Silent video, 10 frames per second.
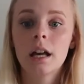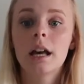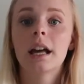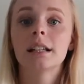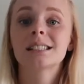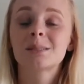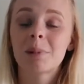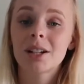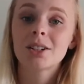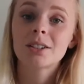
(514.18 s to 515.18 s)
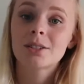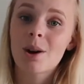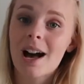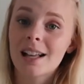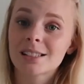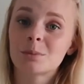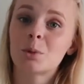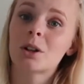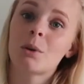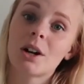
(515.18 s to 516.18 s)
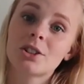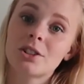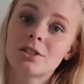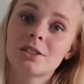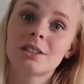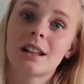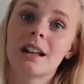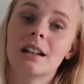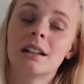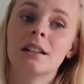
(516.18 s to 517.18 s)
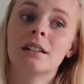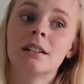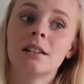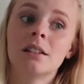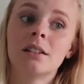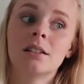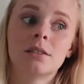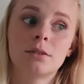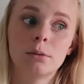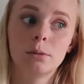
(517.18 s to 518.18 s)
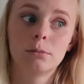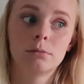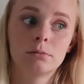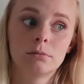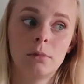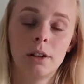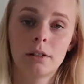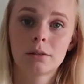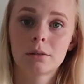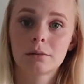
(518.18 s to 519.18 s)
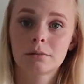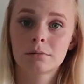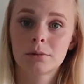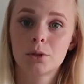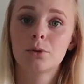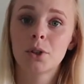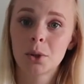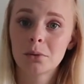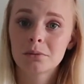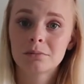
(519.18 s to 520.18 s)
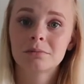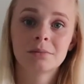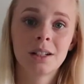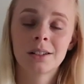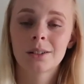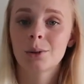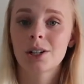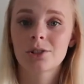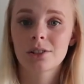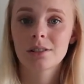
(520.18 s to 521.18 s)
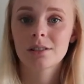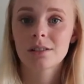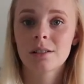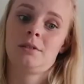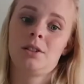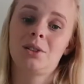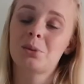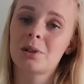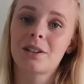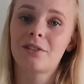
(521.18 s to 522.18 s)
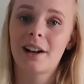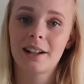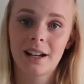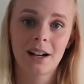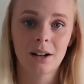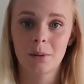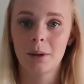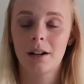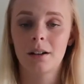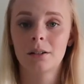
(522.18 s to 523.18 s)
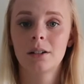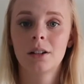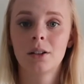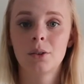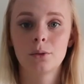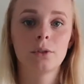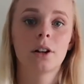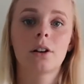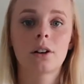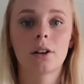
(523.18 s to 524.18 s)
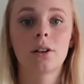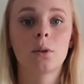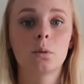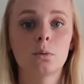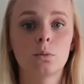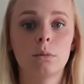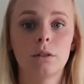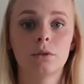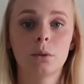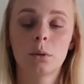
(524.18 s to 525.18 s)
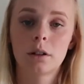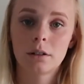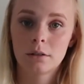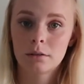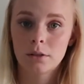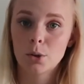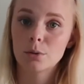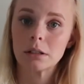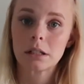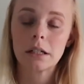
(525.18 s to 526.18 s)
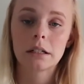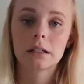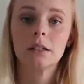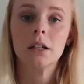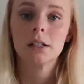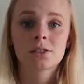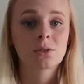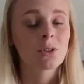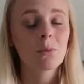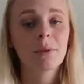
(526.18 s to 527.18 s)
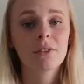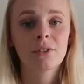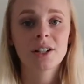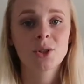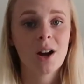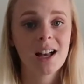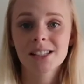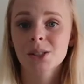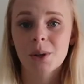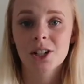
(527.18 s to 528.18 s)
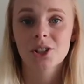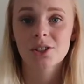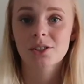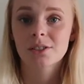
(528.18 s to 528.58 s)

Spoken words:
And it's better to ask more questions than too few questions. You want to find out about who they are before you decide it. So don't be afraid to ask questions.